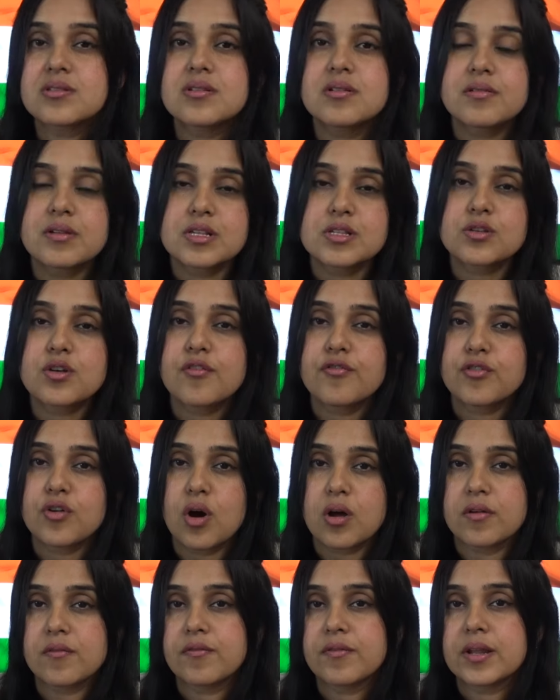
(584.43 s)
the risk of
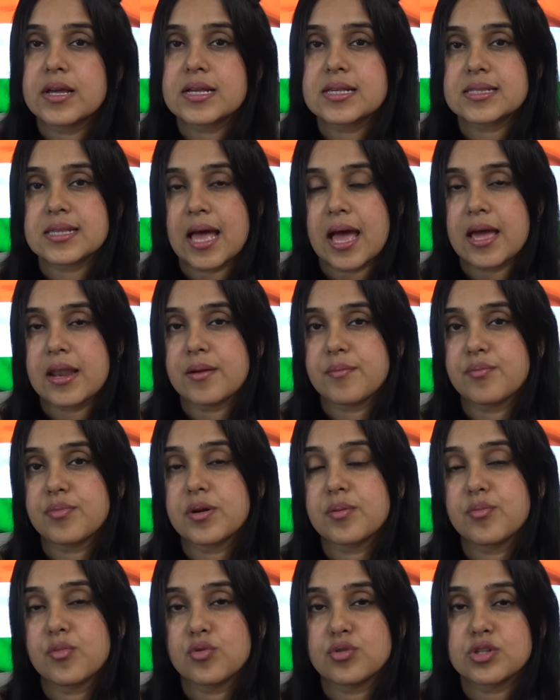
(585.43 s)
conflicts and
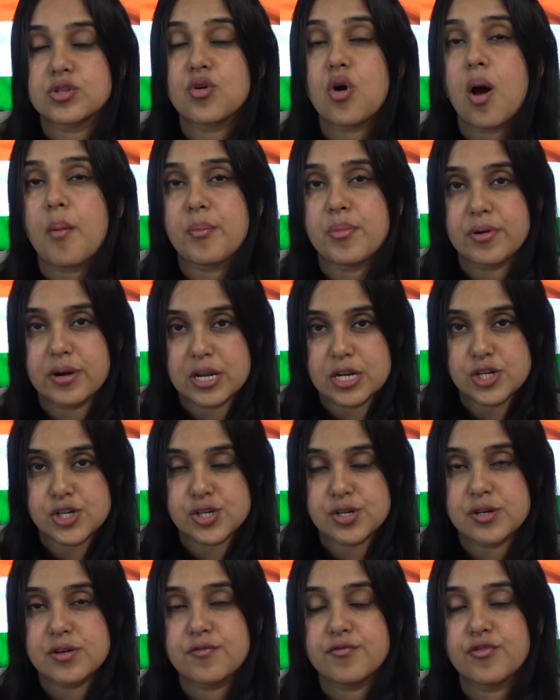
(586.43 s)
promotes cooperation